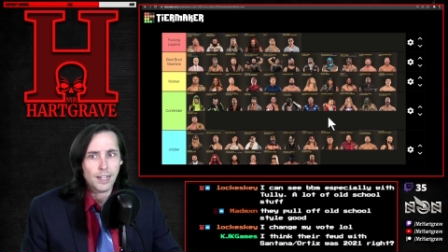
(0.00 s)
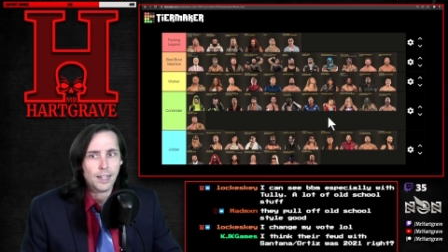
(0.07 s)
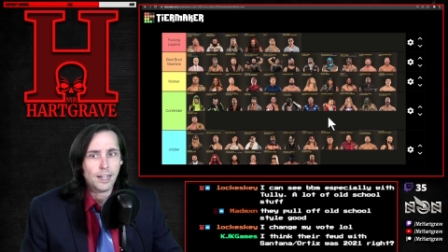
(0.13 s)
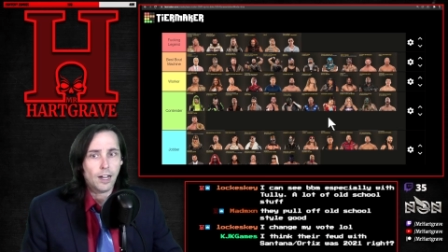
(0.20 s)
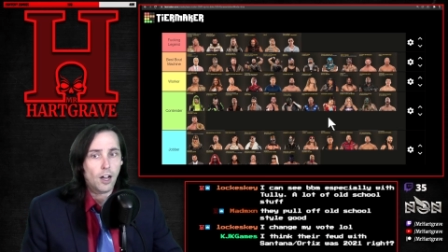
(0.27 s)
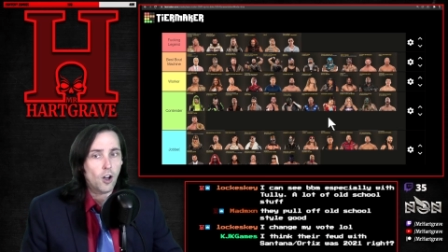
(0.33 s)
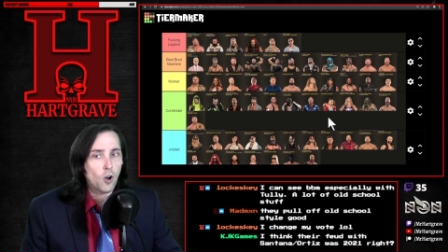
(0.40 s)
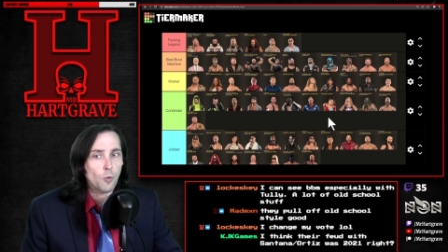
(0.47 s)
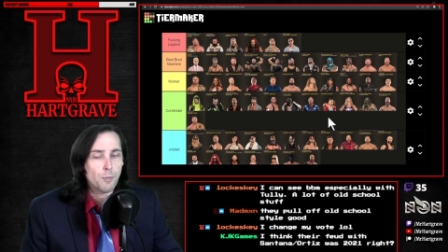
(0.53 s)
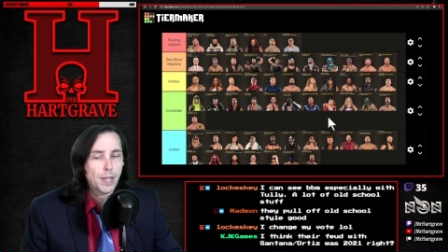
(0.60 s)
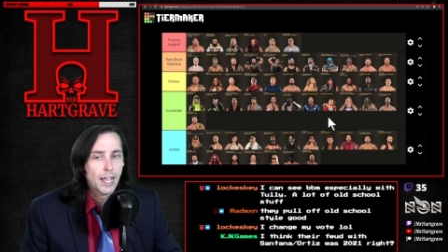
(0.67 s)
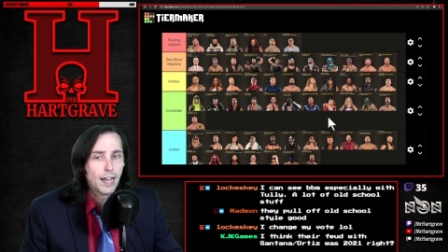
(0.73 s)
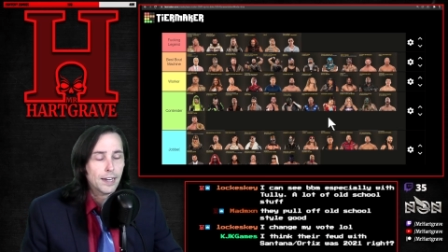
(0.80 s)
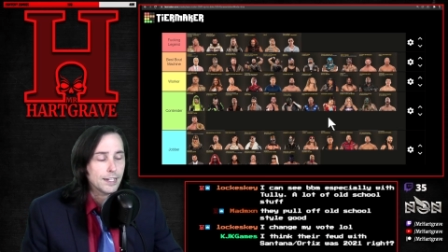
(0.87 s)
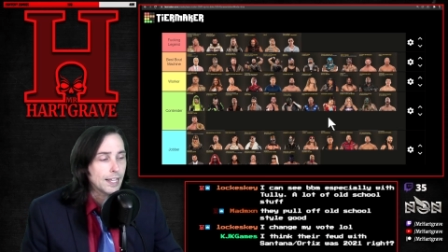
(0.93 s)
Oh
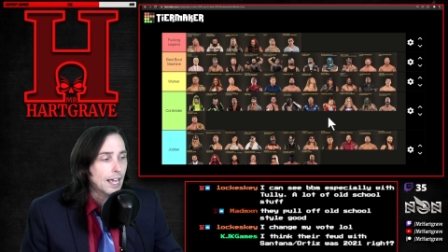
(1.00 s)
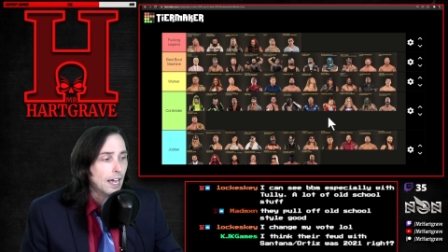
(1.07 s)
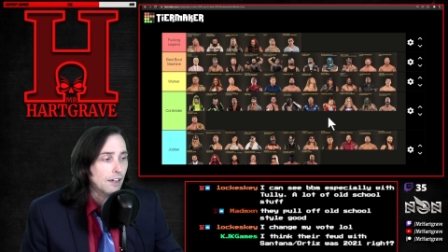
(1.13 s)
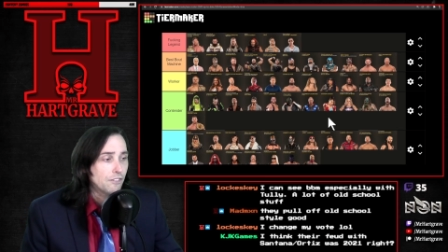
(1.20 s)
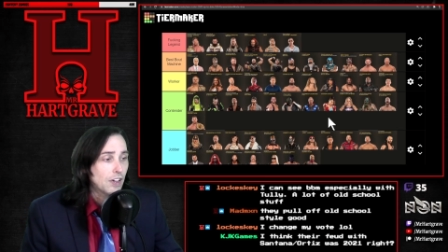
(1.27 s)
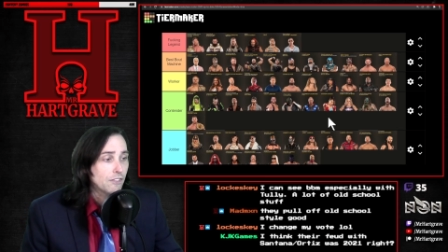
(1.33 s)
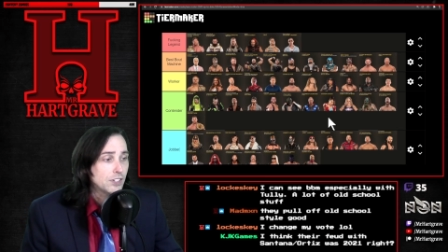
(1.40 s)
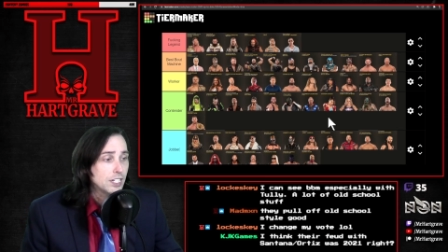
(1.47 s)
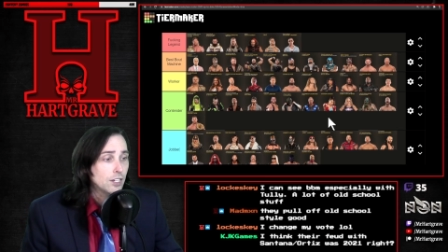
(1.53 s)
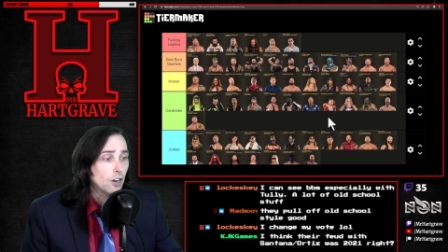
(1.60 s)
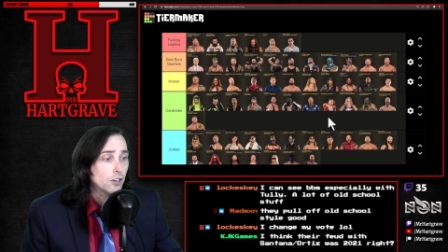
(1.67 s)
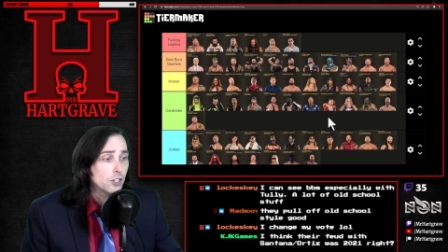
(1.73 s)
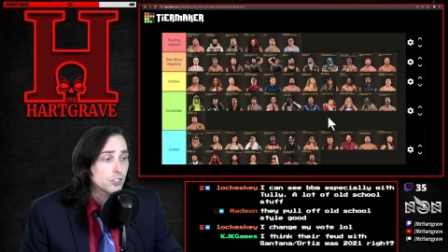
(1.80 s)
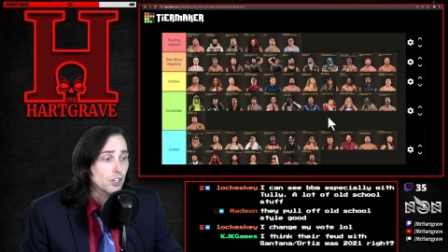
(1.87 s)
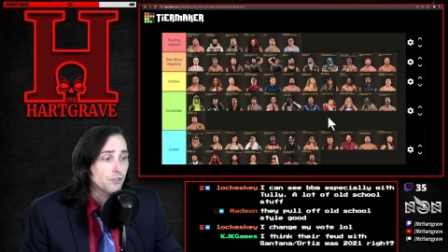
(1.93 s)
man, yeah. If FTR
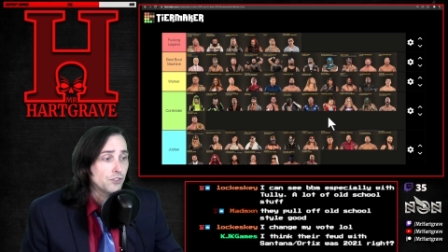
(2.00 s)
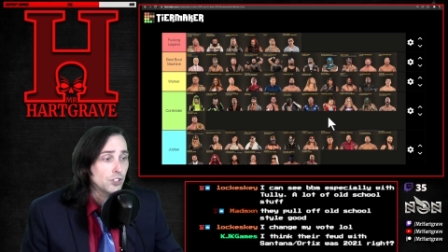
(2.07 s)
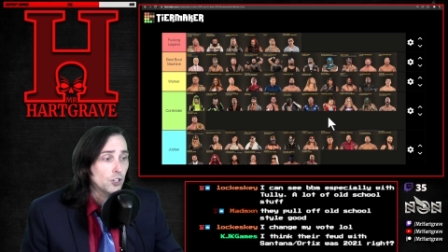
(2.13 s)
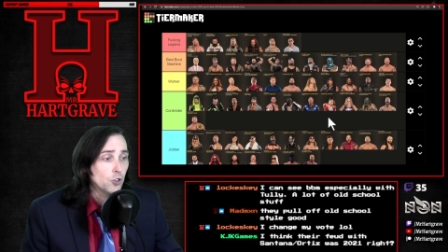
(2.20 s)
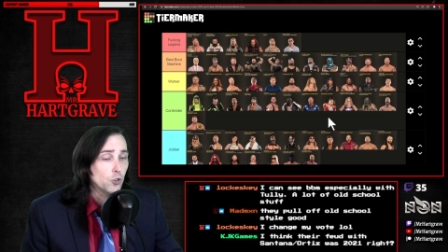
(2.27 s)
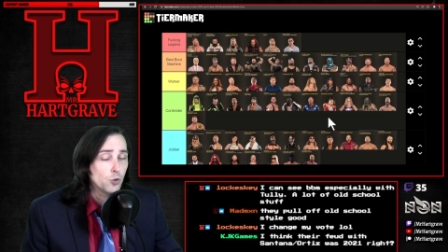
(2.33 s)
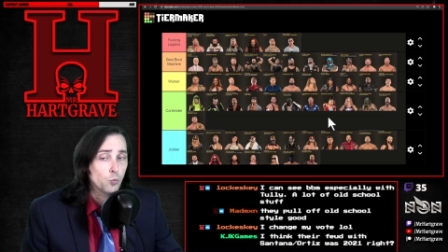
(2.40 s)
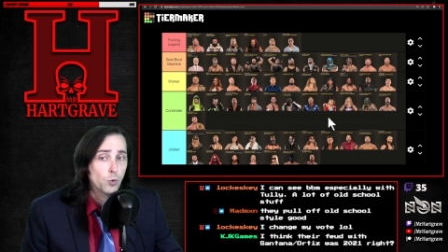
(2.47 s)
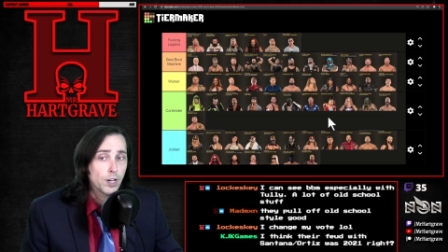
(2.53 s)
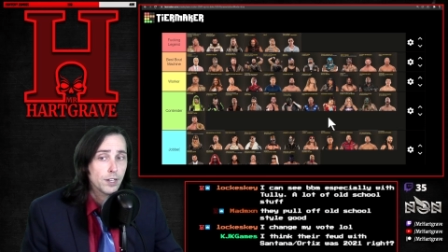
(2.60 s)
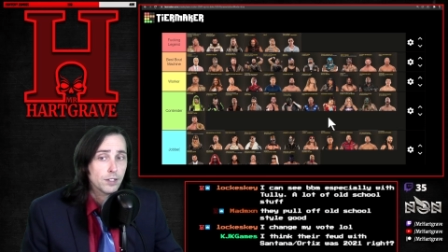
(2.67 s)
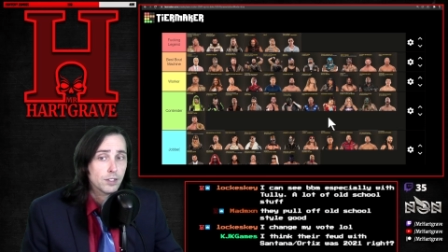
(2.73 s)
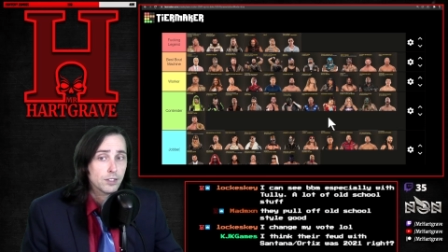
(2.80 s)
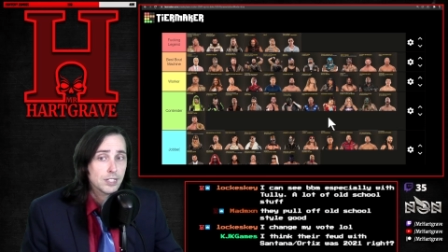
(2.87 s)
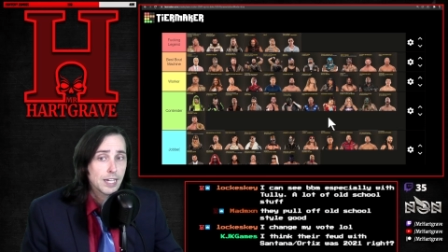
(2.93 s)
does a feud
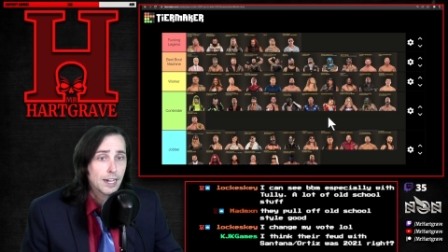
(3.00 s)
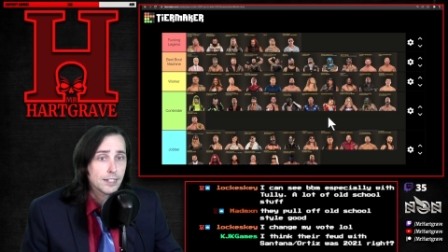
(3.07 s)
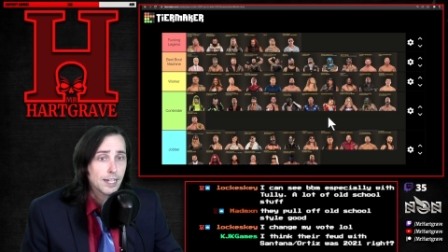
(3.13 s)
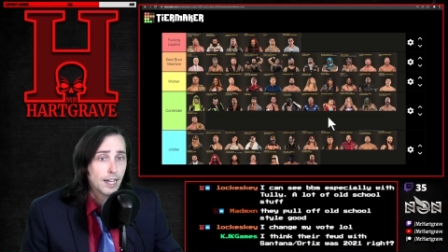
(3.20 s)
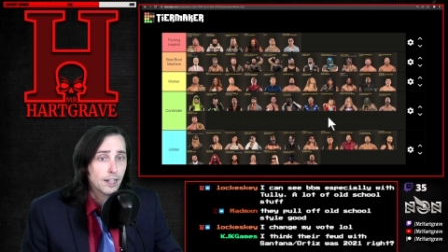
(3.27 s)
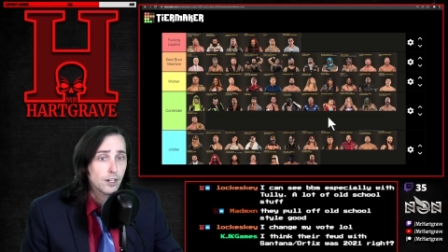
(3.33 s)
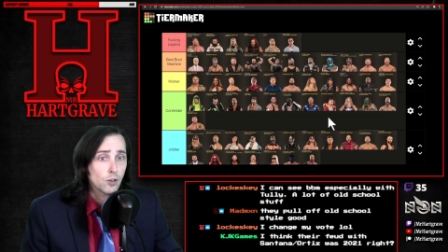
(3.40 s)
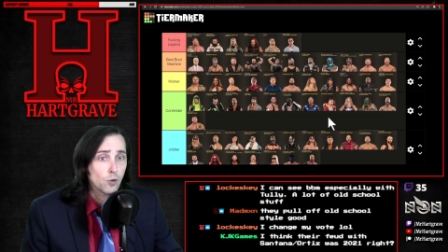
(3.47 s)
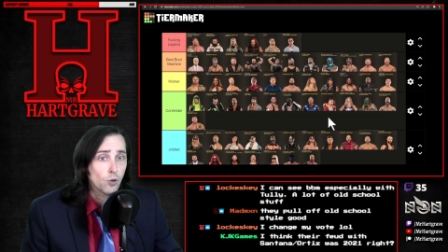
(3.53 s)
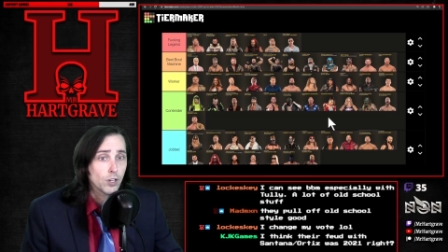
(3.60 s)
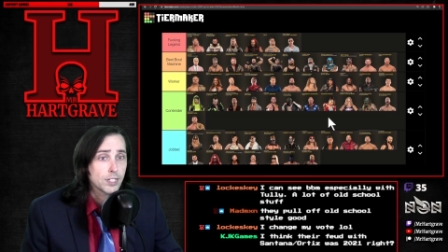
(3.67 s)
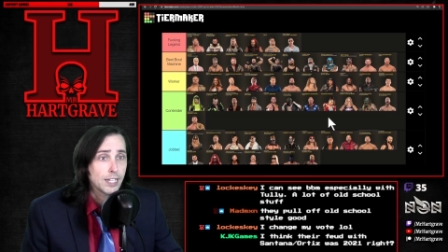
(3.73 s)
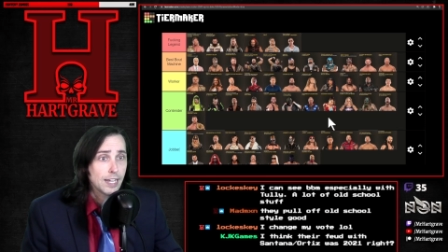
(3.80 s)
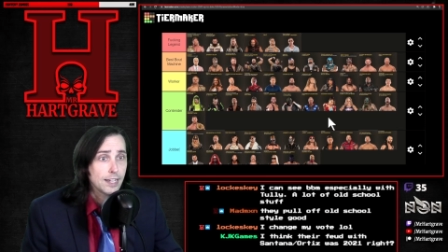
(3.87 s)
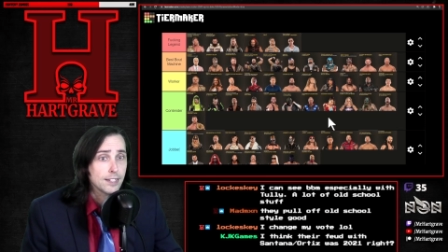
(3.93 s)
with Santana and
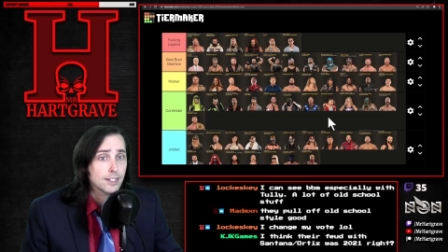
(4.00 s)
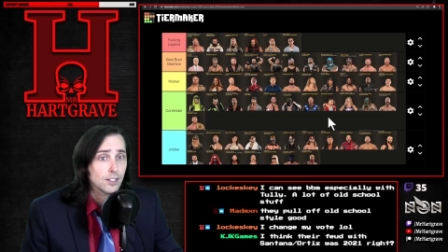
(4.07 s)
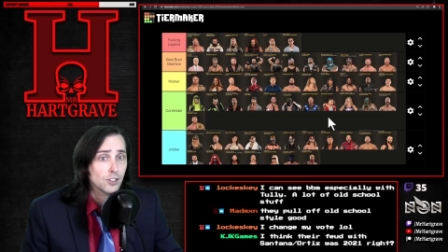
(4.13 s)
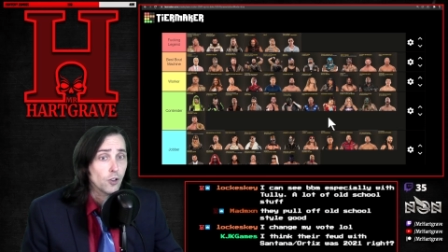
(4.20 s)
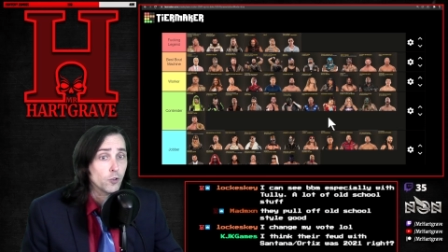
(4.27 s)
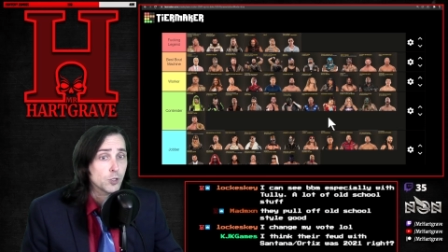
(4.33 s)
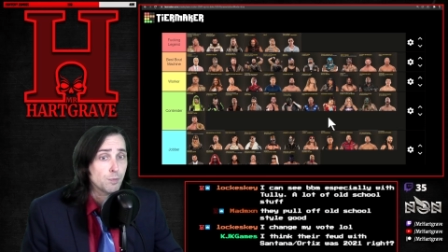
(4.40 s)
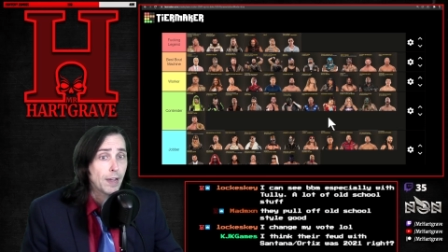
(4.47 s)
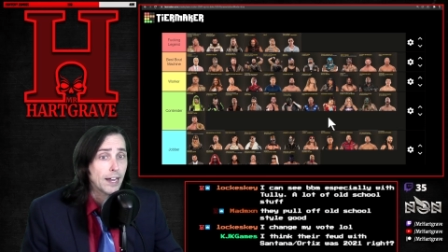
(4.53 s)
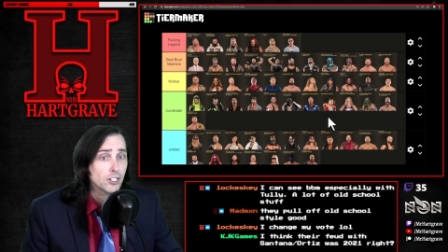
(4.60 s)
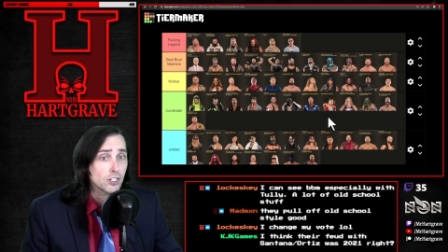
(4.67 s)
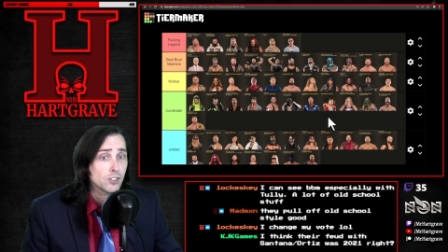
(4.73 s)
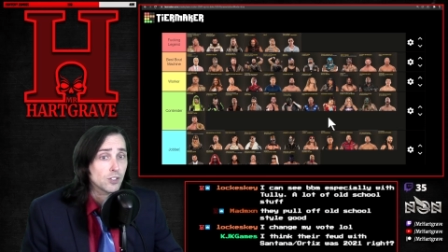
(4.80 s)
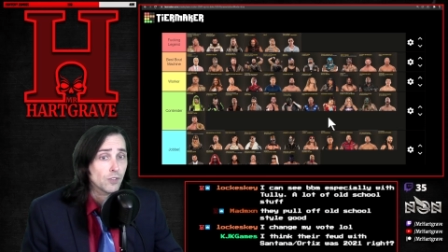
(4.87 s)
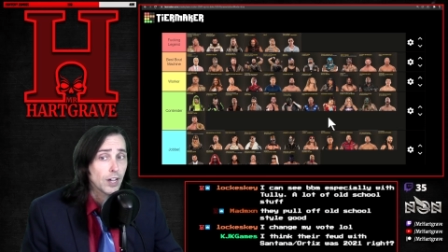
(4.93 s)
Ortiz, those
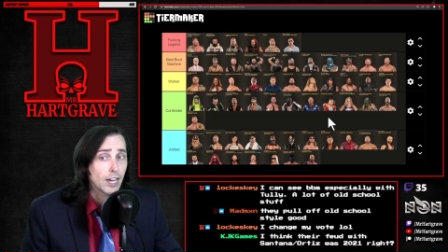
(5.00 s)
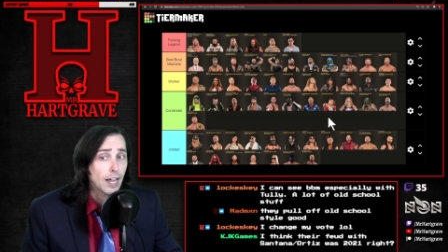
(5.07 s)
matches have got.